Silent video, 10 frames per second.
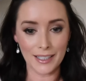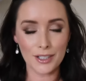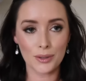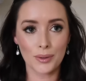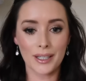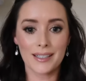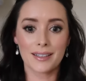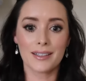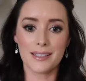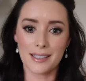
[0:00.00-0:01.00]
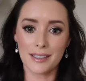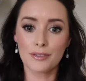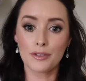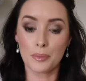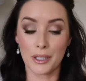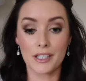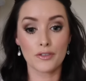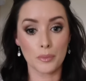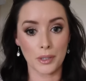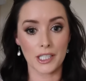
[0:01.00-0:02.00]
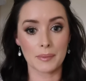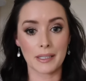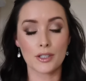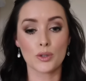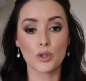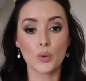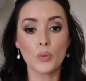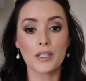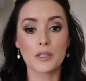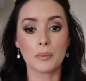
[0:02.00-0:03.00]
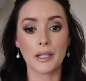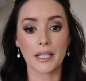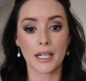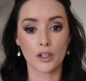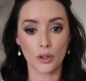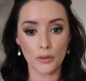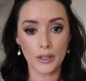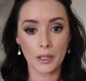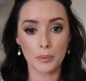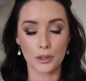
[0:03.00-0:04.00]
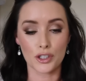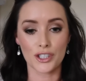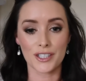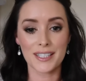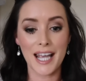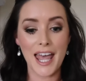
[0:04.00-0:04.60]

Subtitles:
So it's ideal for brides or for bridesmaids who don't want to buy an awful lot of brushes,